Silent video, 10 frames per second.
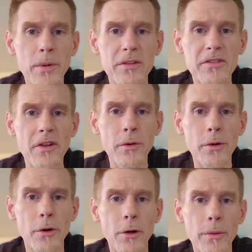But
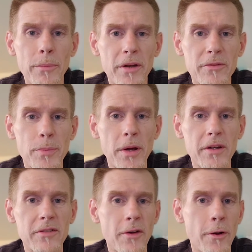still in all, the mixed
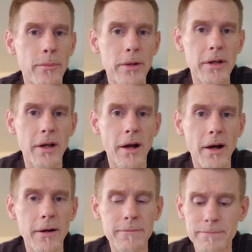pick is going to be,
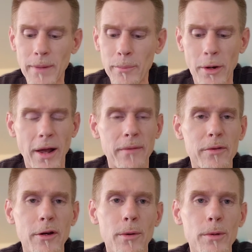I'm going to have
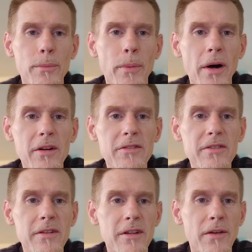to go with the
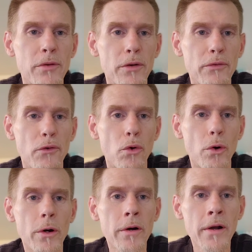Bucs, given the
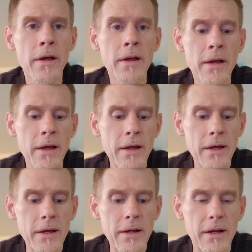4
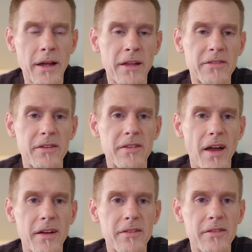against the
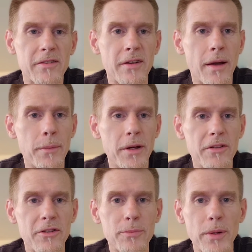Texans.
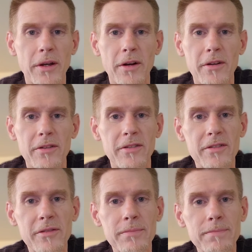Just
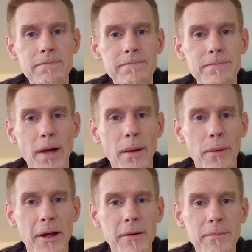because he's